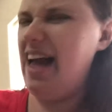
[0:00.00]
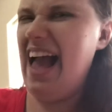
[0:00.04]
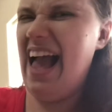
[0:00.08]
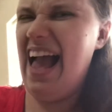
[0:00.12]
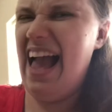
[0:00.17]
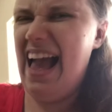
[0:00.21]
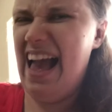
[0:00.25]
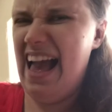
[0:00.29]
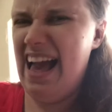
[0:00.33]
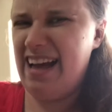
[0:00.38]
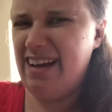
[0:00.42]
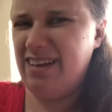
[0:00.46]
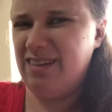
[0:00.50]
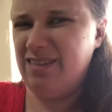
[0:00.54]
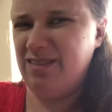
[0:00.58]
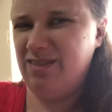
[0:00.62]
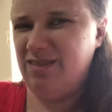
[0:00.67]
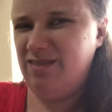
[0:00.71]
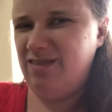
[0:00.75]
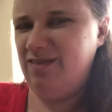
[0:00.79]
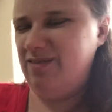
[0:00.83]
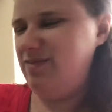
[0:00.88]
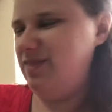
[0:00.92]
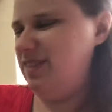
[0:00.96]
Ah!
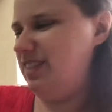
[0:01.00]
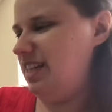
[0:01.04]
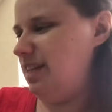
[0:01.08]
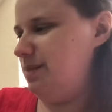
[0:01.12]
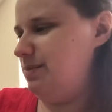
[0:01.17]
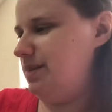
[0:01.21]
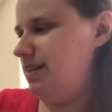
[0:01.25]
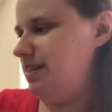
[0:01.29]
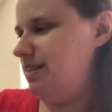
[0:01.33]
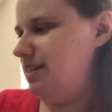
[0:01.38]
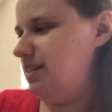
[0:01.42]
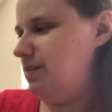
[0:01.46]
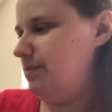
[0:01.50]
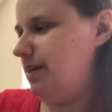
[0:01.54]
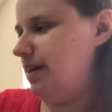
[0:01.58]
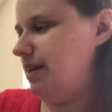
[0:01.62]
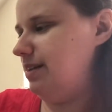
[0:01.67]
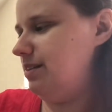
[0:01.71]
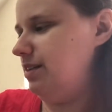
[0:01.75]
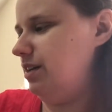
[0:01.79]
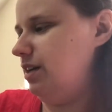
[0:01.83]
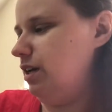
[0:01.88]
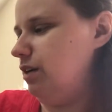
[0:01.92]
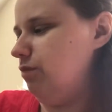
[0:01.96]
said Mrs.
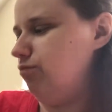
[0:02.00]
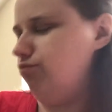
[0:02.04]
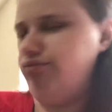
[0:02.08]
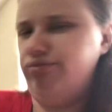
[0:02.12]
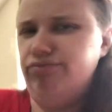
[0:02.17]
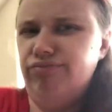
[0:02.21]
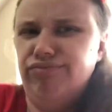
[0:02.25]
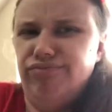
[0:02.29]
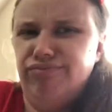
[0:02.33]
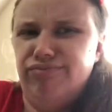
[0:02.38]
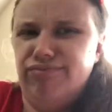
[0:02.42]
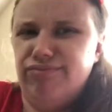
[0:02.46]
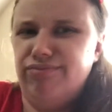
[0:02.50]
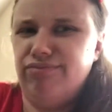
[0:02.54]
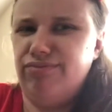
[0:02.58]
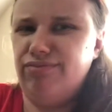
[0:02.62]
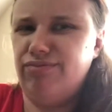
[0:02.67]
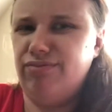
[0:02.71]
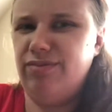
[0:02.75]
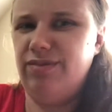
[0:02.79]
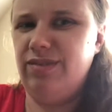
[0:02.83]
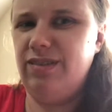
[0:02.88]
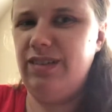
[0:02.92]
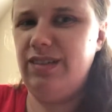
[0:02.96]
Mouse
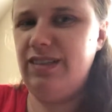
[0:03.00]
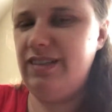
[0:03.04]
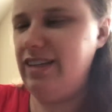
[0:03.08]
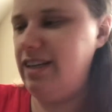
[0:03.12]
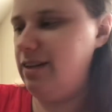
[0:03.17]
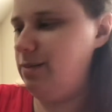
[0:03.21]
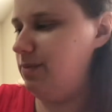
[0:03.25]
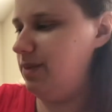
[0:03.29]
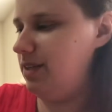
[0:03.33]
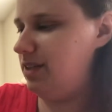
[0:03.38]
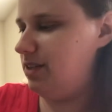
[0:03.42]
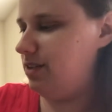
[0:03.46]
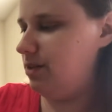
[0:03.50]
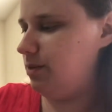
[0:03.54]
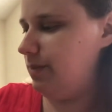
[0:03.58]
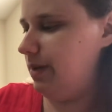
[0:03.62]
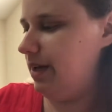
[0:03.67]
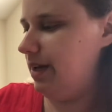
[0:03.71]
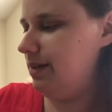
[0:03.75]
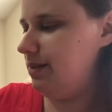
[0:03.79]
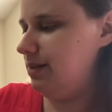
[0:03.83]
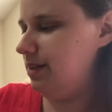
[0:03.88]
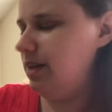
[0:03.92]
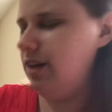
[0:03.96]
said Mr.
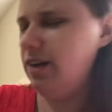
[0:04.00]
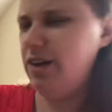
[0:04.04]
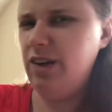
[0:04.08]
Mouse.